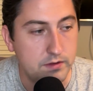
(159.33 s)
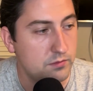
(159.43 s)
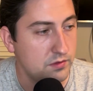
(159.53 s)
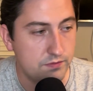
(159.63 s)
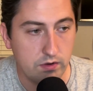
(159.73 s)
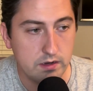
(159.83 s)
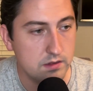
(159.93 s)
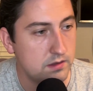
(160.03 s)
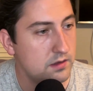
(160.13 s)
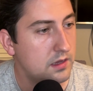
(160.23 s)
With
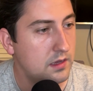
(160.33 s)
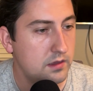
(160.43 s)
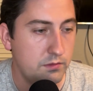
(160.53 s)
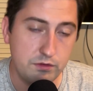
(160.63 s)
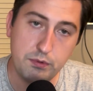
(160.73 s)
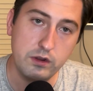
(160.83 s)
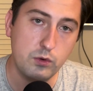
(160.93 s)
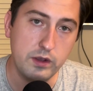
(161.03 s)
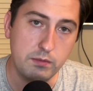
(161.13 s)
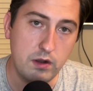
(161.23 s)
Franklin, it was a pretty
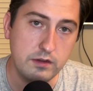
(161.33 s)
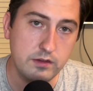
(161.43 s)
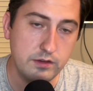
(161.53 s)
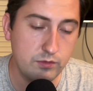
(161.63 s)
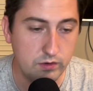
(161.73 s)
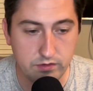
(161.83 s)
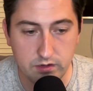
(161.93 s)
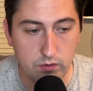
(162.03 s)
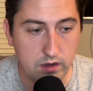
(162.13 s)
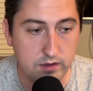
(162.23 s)
quick process. Once he
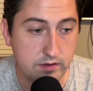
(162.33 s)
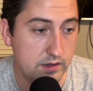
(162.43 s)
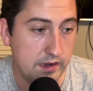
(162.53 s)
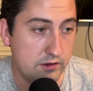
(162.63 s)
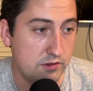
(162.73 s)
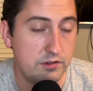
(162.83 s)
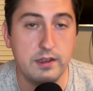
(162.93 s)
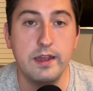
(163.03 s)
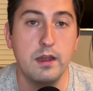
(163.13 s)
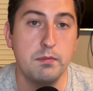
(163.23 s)
realized he could actually
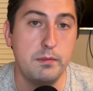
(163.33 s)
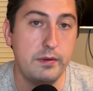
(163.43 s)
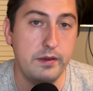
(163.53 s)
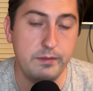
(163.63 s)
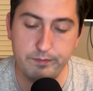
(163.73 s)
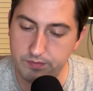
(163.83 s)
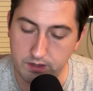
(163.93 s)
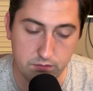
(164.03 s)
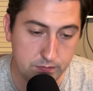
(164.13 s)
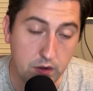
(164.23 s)
stand up and pee,
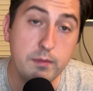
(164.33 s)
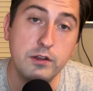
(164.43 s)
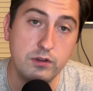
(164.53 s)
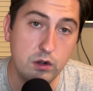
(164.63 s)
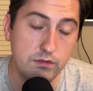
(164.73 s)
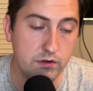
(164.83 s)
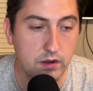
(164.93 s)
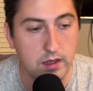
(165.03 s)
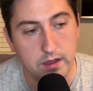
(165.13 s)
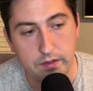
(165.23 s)
it was pretty much over.
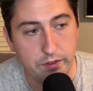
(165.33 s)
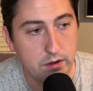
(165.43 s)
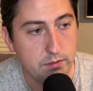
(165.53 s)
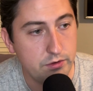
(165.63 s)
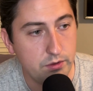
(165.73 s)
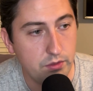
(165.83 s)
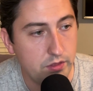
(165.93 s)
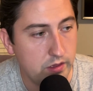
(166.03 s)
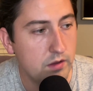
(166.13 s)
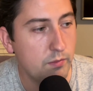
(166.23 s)
The number two
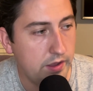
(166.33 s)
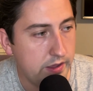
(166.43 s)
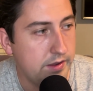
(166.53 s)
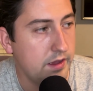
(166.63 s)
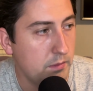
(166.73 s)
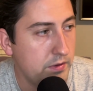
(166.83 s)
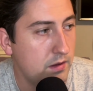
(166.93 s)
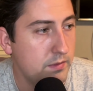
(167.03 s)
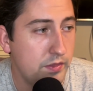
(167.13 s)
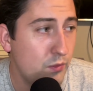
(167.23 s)
thing, we had to help
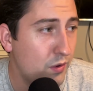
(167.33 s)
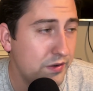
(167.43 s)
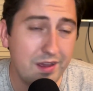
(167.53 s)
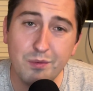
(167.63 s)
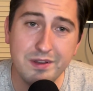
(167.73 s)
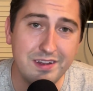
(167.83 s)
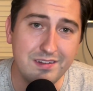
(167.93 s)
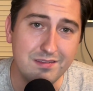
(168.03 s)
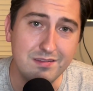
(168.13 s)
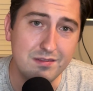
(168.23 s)
him, and then one day we
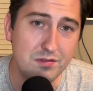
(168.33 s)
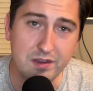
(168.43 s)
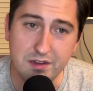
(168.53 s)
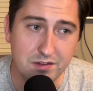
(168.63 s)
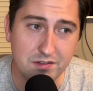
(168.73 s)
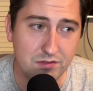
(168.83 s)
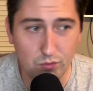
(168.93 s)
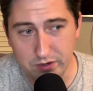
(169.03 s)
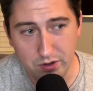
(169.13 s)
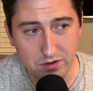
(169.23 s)
didn't.
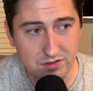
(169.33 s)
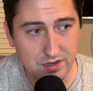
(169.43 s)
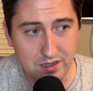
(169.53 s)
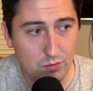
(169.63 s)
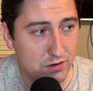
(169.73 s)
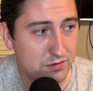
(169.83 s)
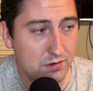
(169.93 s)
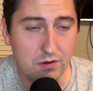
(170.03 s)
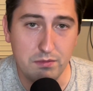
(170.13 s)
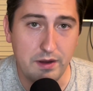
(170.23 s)
We noticed that he wasn't
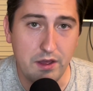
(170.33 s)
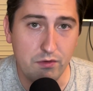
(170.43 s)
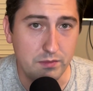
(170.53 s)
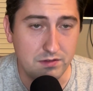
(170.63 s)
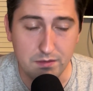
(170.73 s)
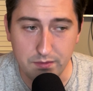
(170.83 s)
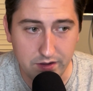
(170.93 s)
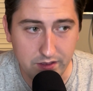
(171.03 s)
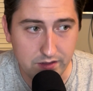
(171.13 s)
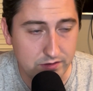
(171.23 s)
going to the bathroom. We said,
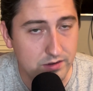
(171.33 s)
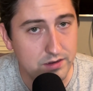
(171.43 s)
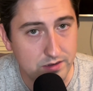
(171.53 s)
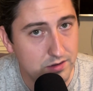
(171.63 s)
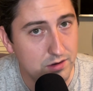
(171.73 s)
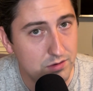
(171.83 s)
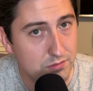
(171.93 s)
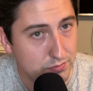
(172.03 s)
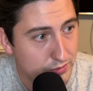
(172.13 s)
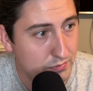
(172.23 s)
buddy, do you need to go
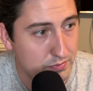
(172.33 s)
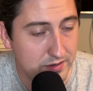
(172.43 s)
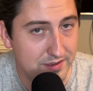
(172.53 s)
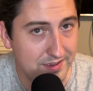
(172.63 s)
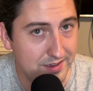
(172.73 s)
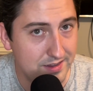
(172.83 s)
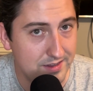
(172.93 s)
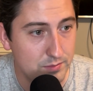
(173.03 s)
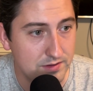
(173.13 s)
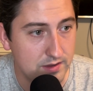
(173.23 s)
poop? And
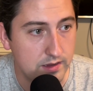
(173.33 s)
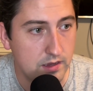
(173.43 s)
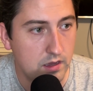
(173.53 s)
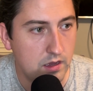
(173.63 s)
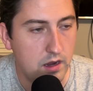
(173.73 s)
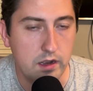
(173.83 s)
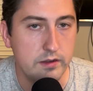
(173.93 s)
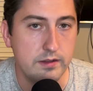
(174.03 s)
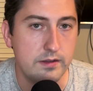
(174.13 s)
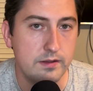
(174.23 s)
he was like, I already did.